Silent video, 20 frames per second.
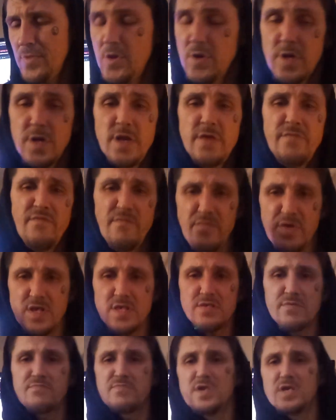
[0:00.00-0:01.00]
There could even be
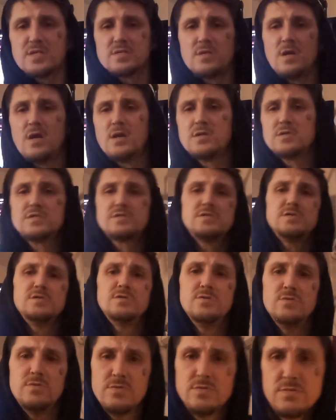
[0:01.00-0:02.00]
some dishonesty,
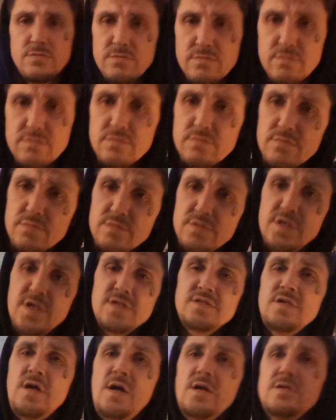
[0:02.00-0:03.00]
dude.
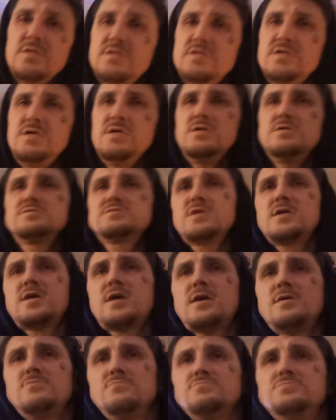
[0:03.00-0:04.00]
Dishonesty. And it's like,
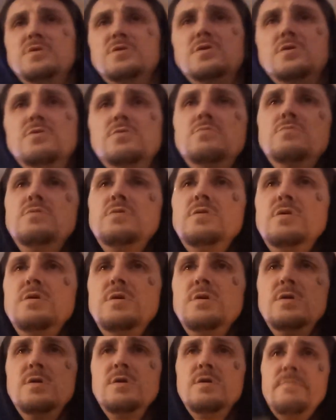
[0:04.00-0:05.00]
I don't know.
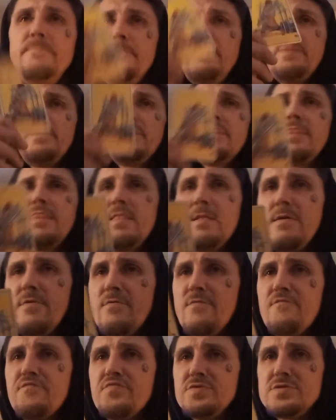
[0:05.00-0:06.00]

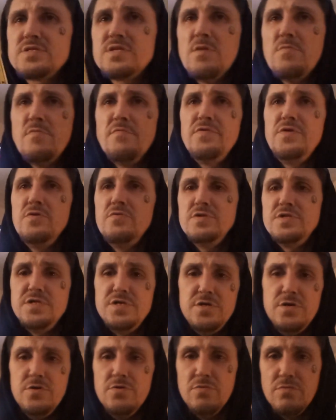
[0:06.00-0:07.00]
For some of you,
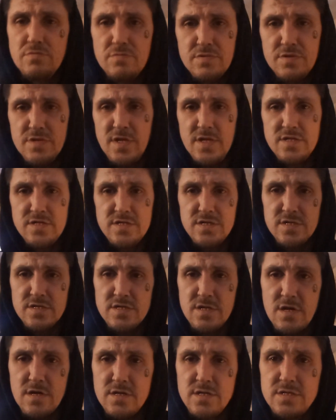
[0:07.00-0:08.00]
it's you that's
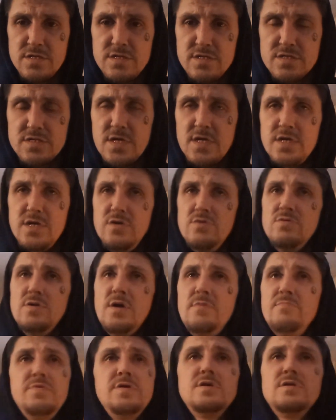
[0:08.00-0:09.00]
dishonest. It's like you
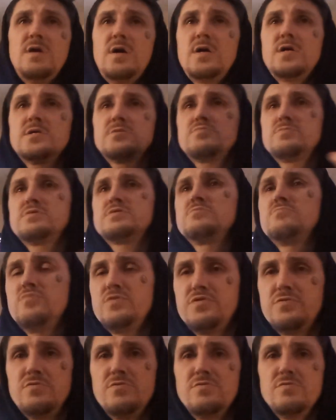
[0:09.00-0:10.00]
not being honest
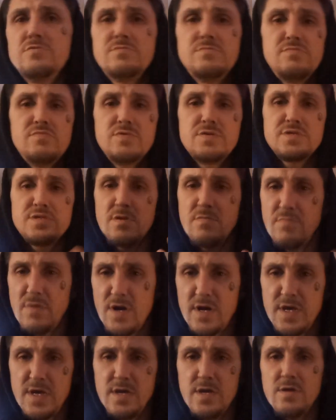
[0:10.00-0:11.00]
with
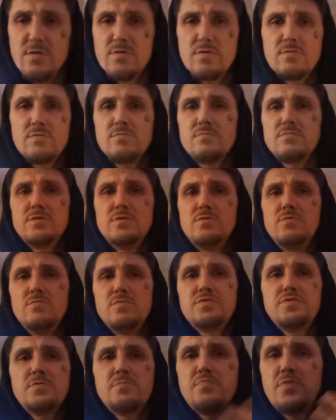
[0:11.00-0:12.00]
somebody, or,
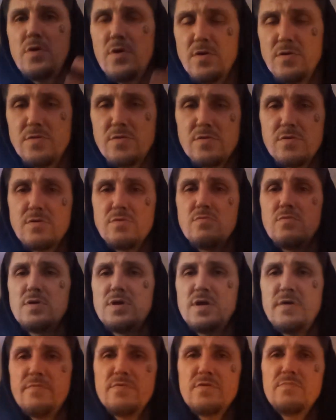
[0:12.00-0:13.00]
with your partner or
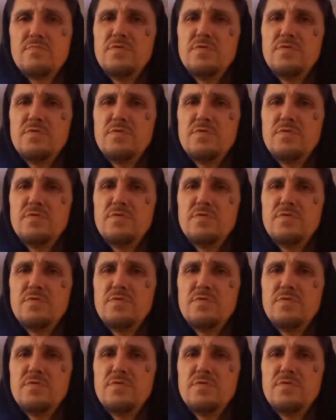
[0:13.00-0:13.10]
whatever.